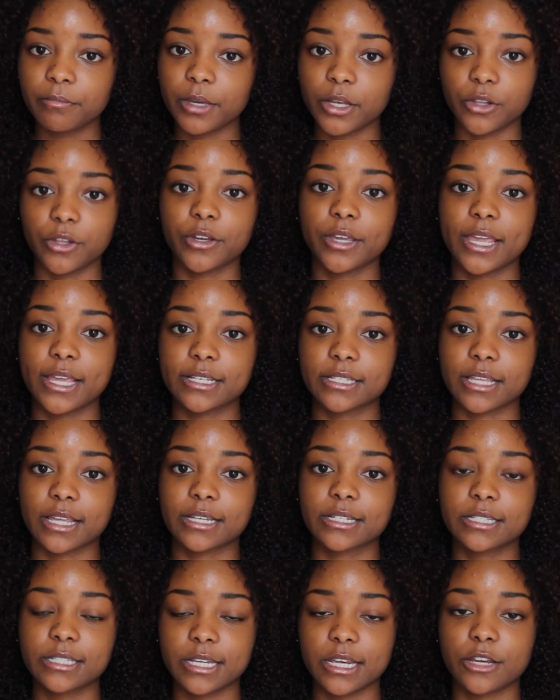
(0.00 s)
pillowcase,
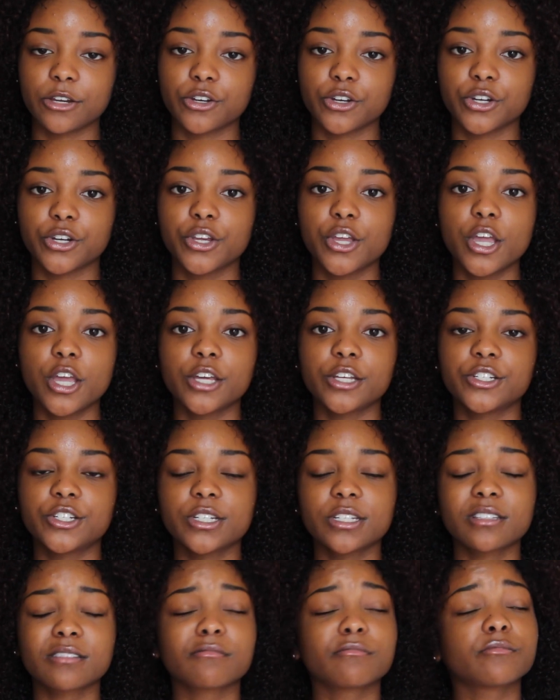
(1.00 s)
like a standard,
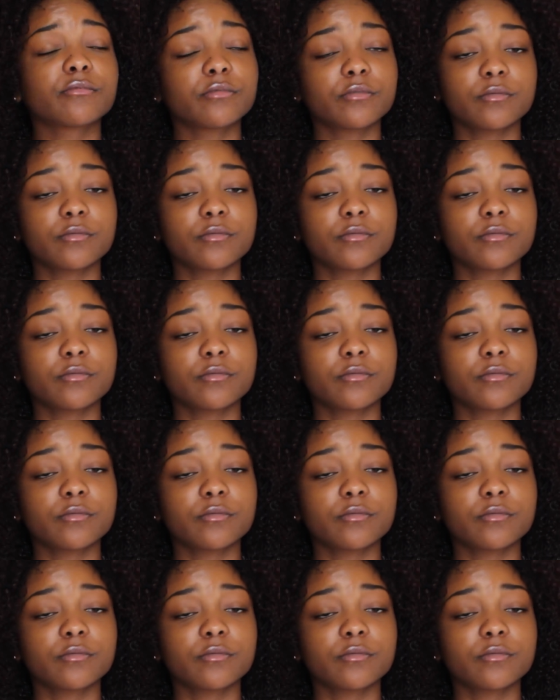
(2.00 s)
just